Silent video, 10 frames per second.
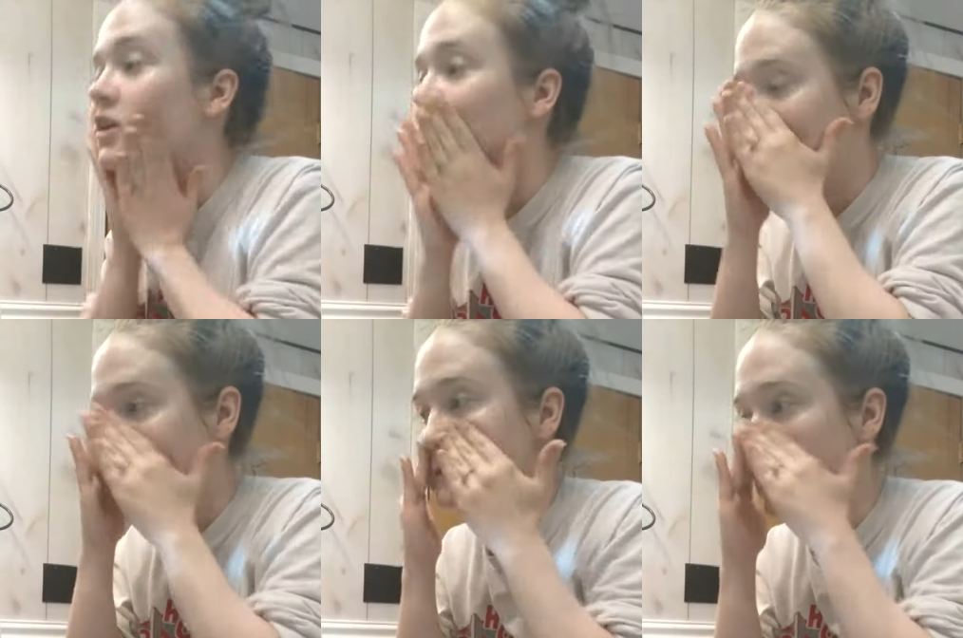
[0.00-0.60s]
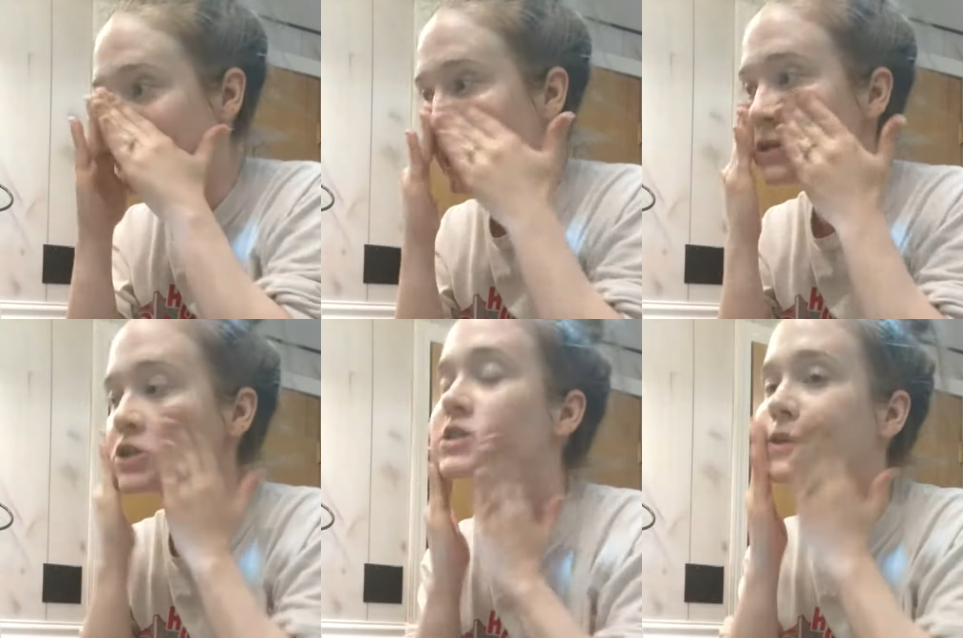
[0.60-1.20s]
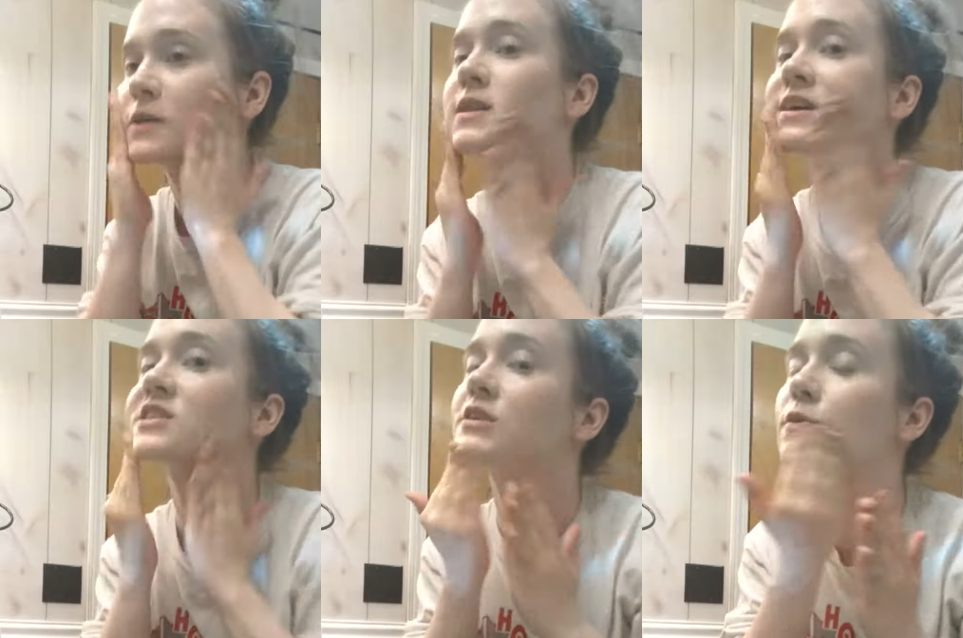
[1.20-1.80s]
your face, it makes your skin
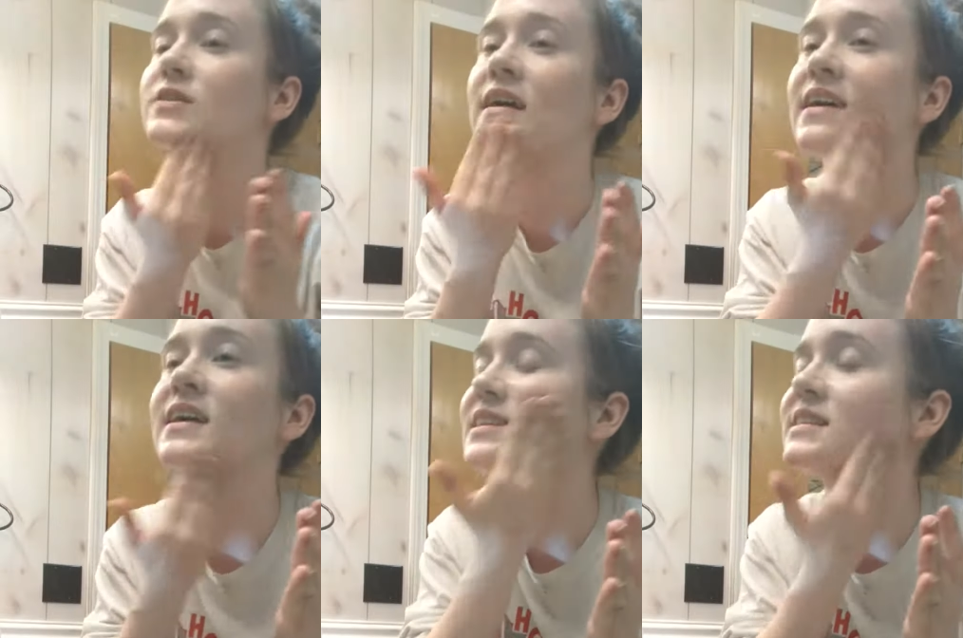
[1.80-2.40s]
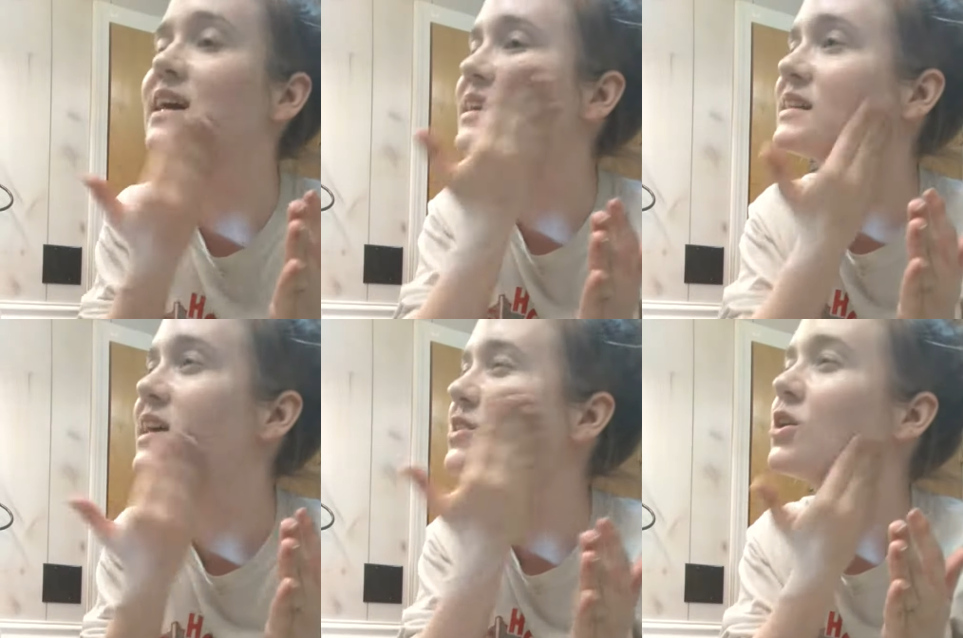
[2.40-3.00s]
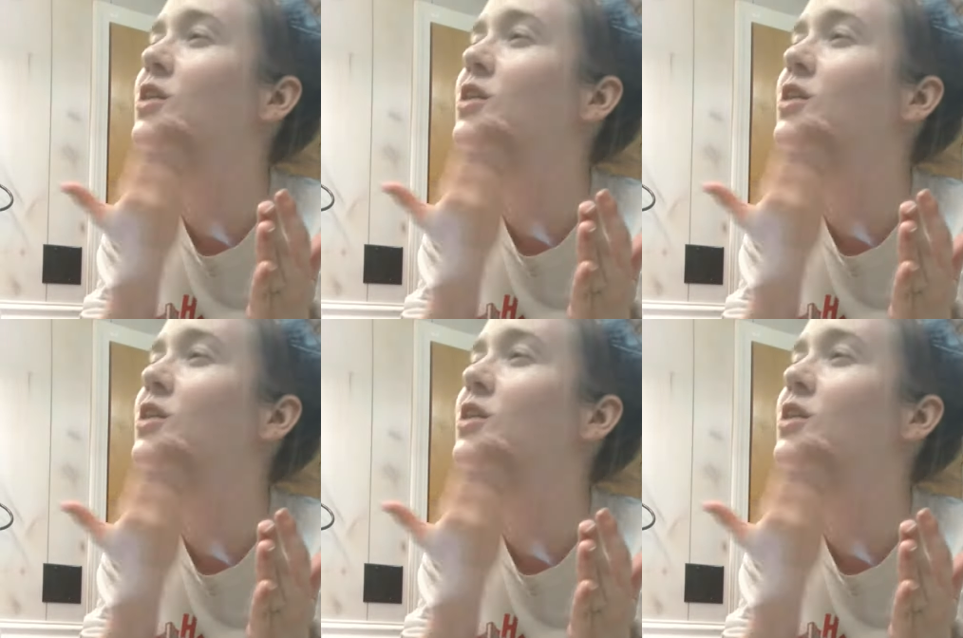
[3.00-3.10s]
like so tight. It's not like that at